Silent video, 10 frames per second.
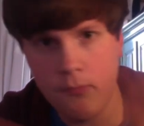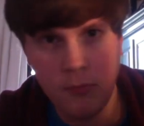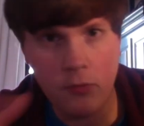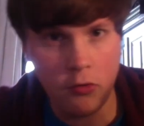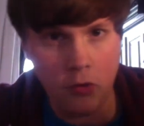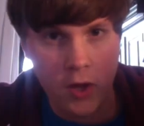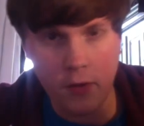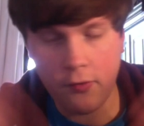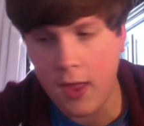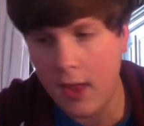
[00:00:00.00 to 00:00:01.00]

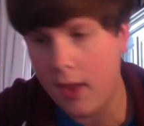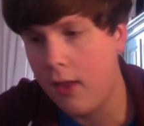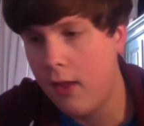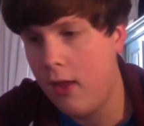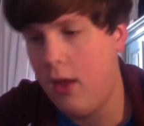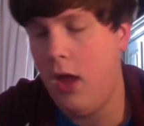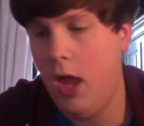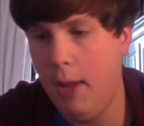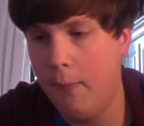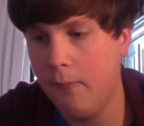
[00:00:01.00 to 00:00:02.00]
designers there
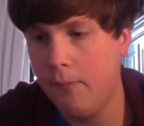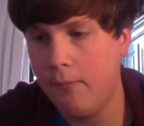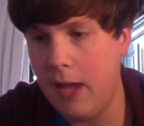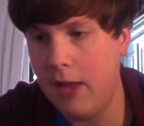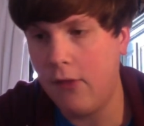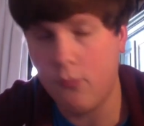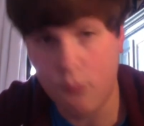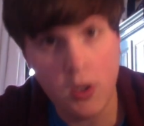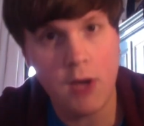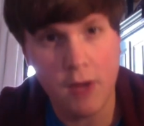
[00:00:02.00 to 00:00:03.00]
um, and some
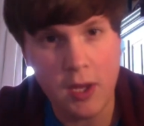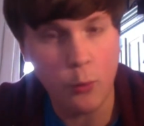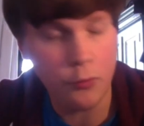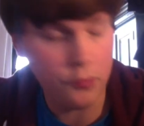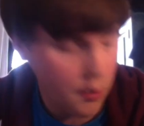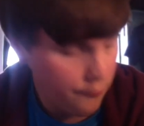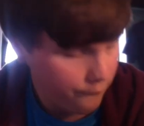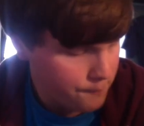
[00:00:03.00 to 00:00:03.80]
really, really cool stuff.